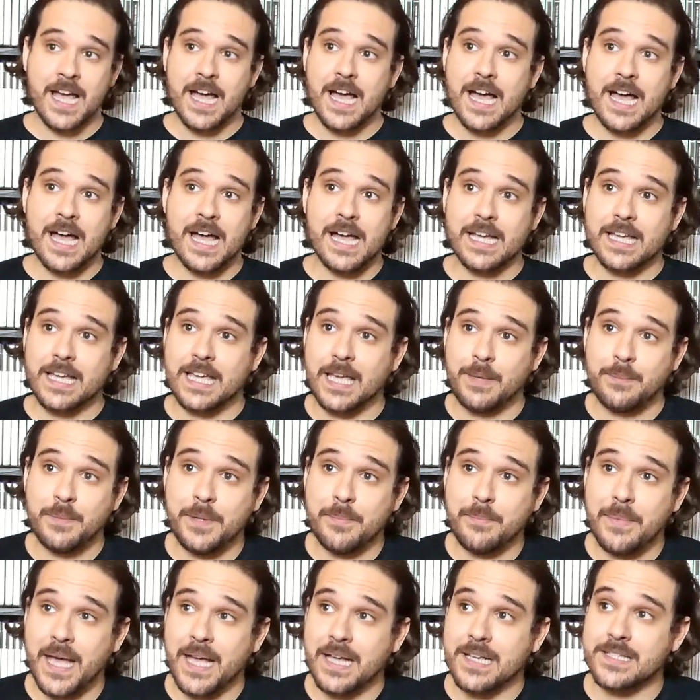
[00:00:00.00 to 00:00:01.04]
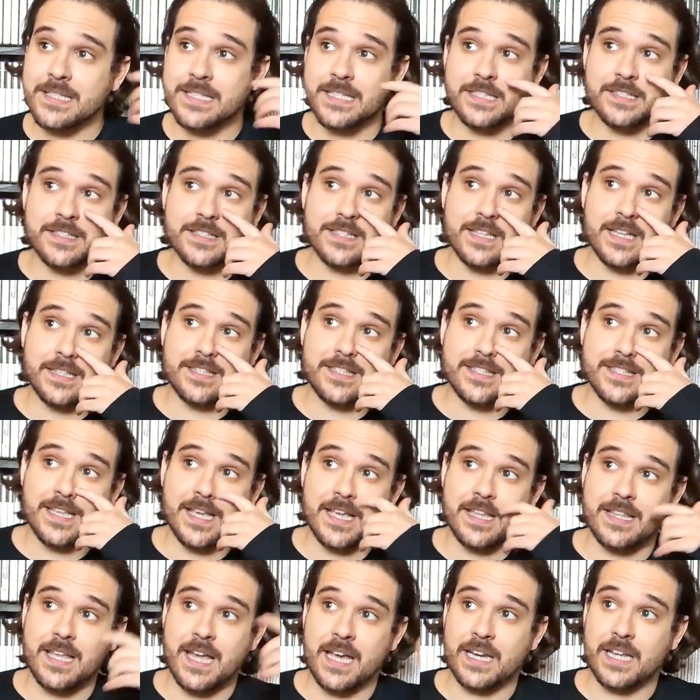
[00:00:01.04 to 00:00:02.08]
Gaming magazines, let's
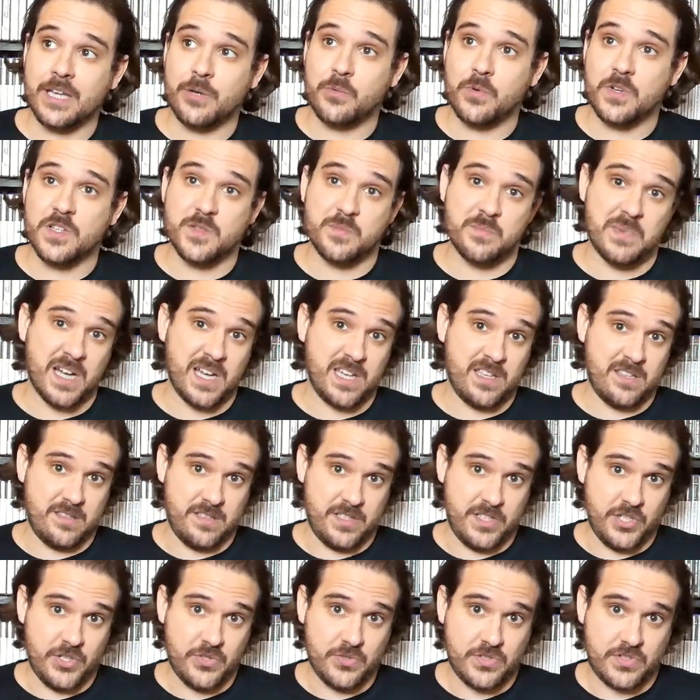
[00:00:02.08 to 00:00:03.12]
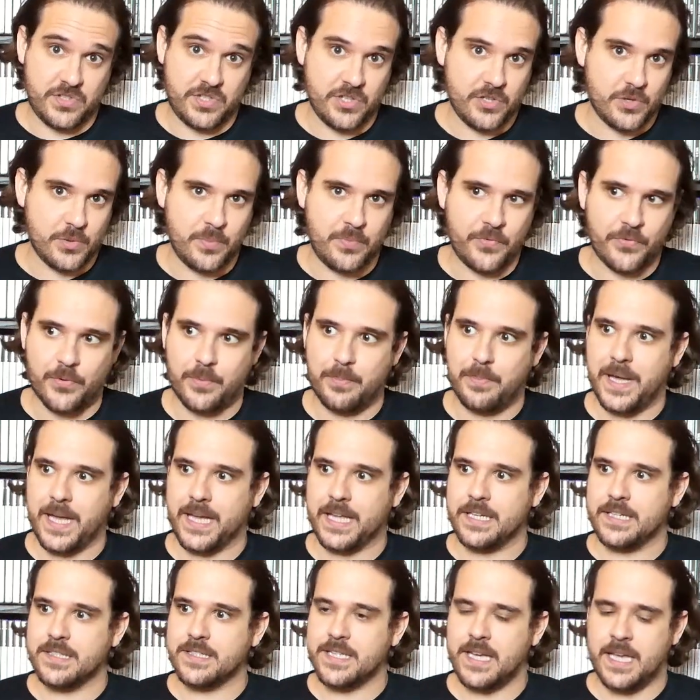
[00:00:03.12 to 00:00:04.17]
say that it was my YouTube from back
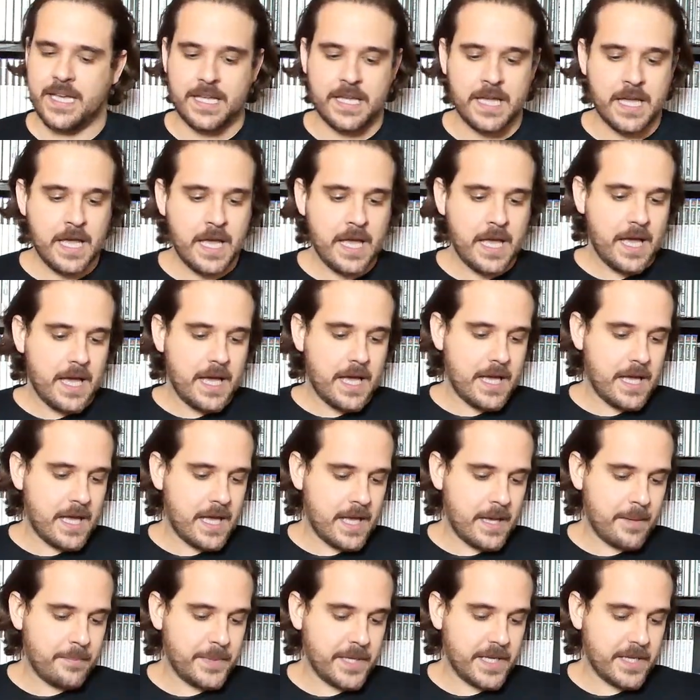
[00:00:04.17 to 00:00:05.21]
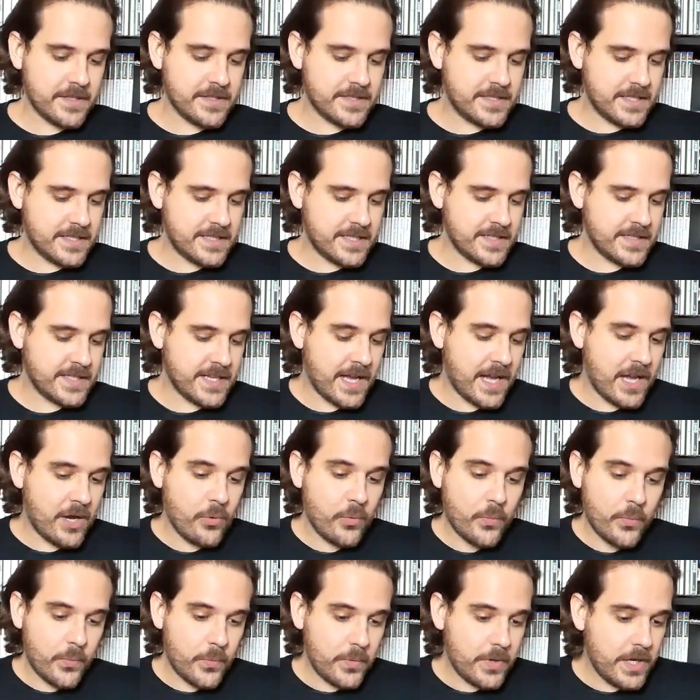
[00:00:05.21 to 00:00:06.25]
in the day, because this is
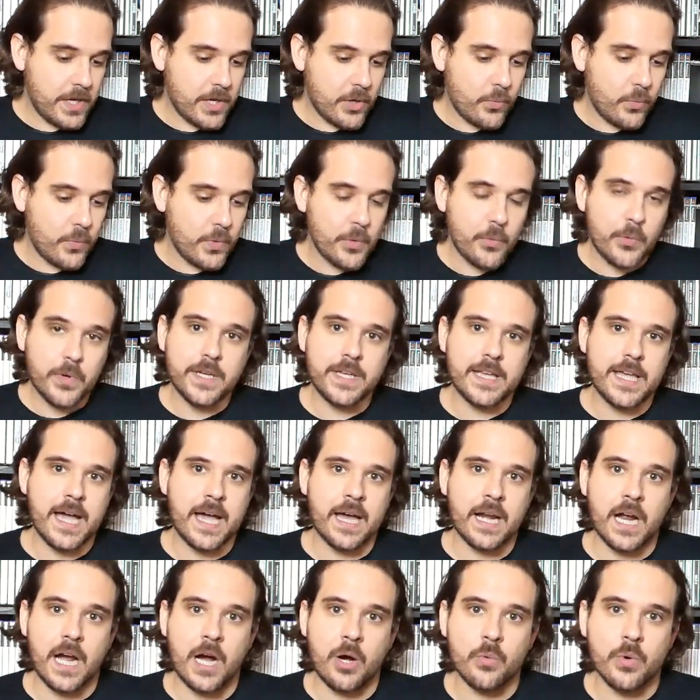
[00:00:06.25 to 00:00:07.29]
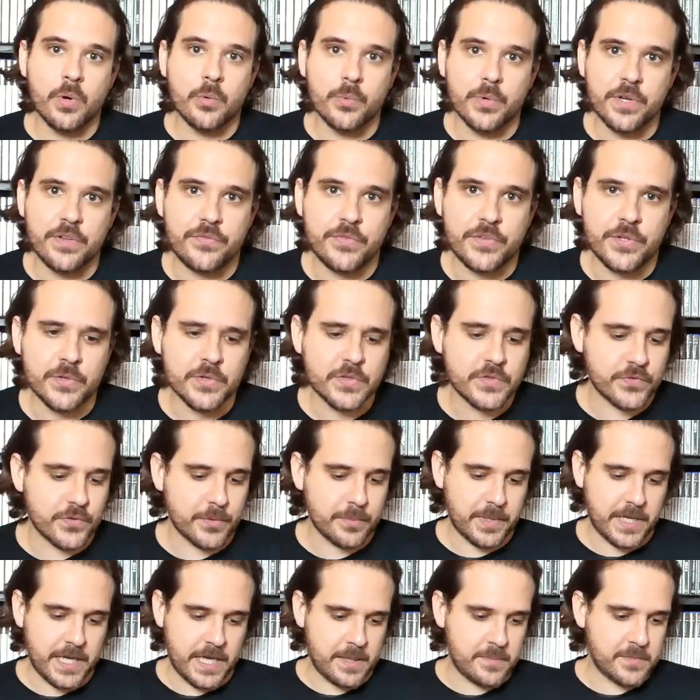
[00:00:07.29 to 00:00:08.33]
how, we would get our reviews
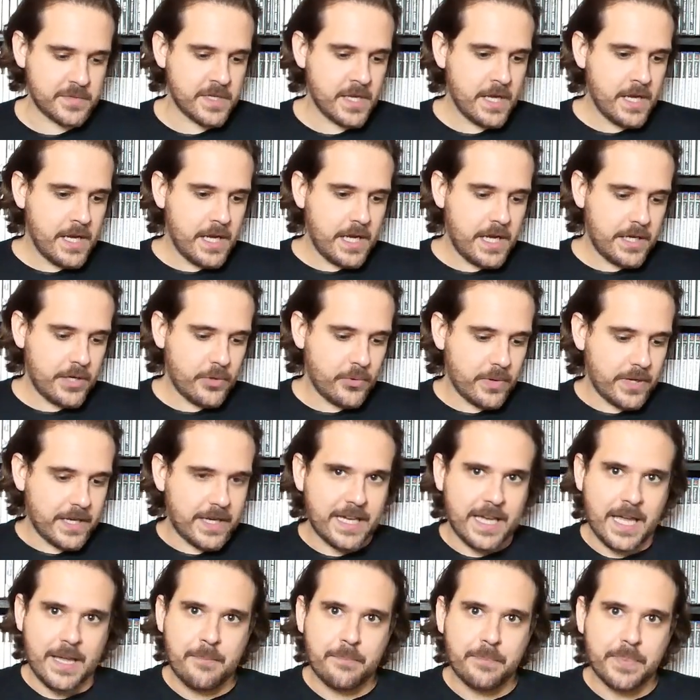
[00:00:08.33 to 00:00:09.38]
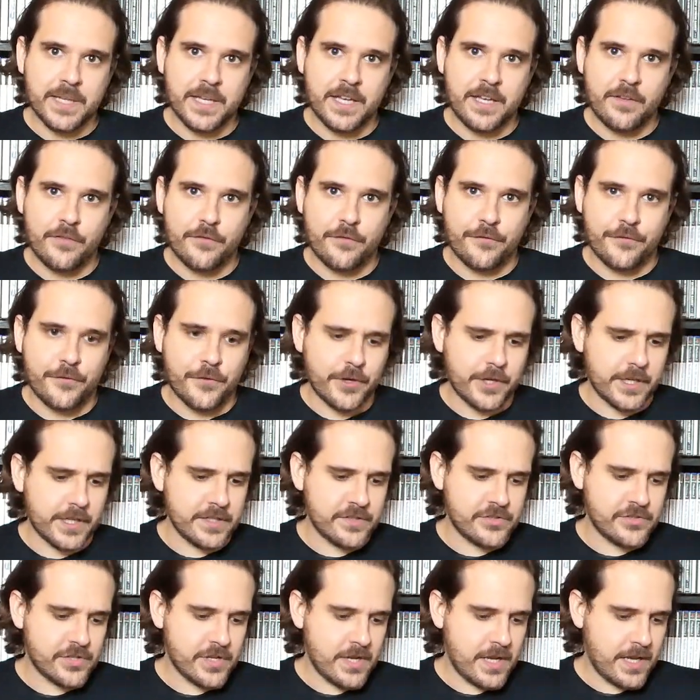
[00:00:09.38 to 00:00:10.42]
from games. Gameplay
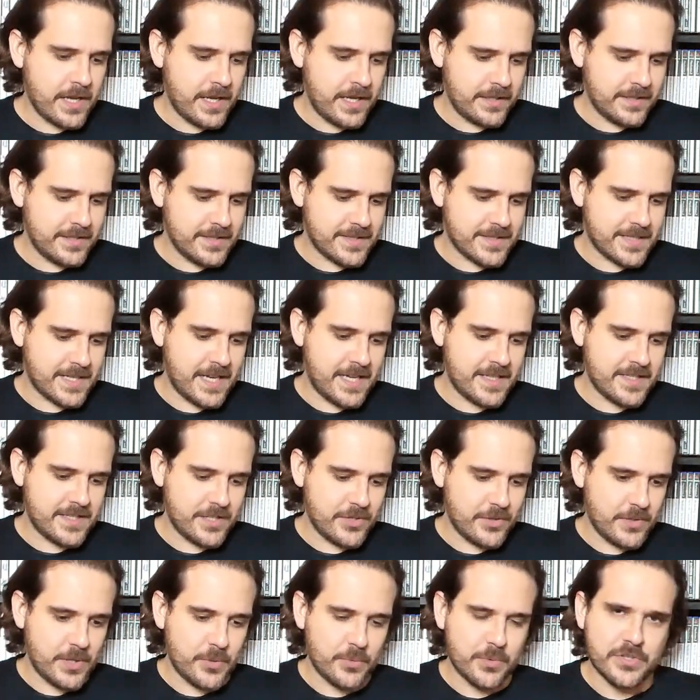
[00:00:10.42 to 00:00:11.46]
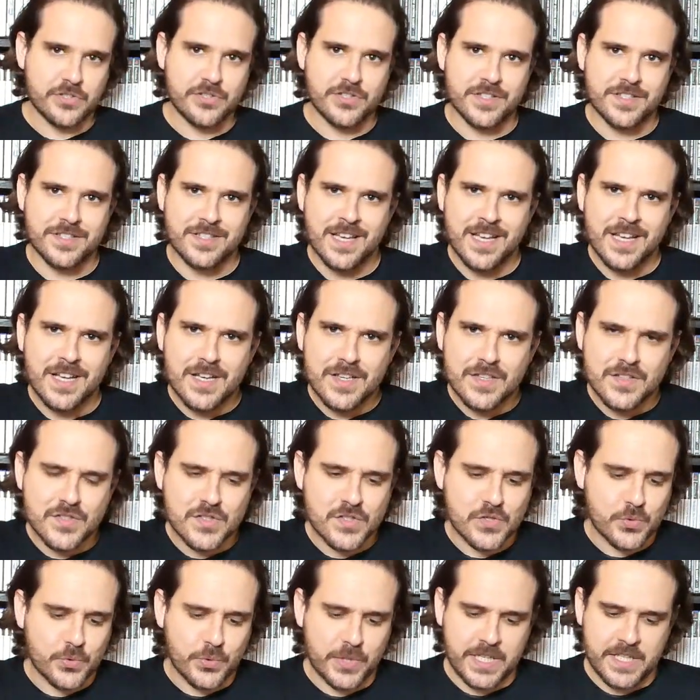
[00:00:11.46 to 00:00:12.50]
footage, in this case, it were just
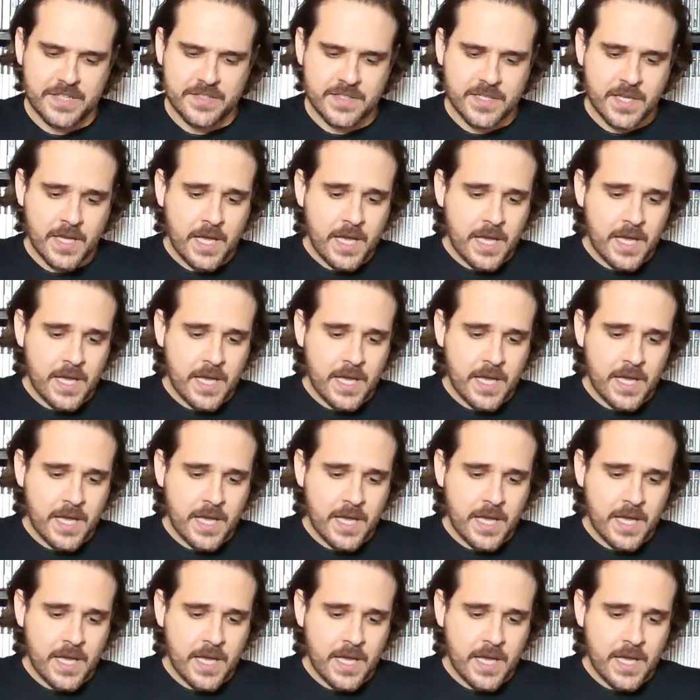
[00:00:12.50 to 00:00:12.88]
screens.